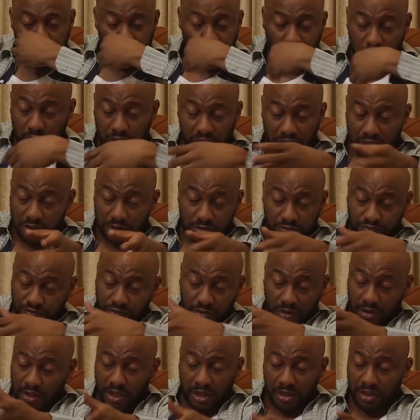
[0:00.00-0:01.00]
Forget
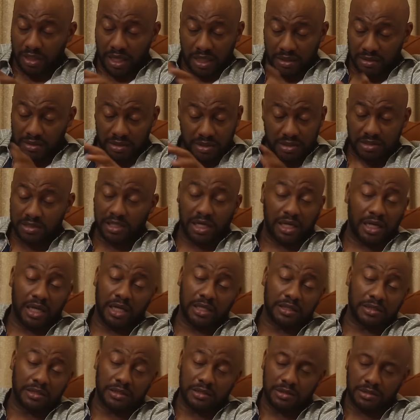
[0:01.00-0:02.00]
that things are
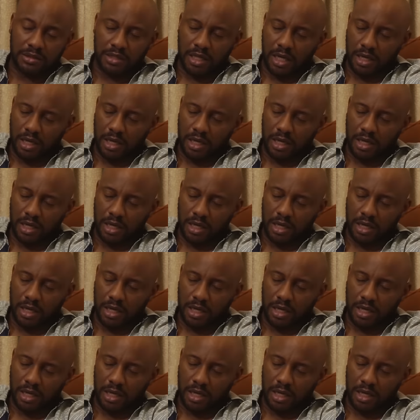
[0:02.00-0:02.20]
like this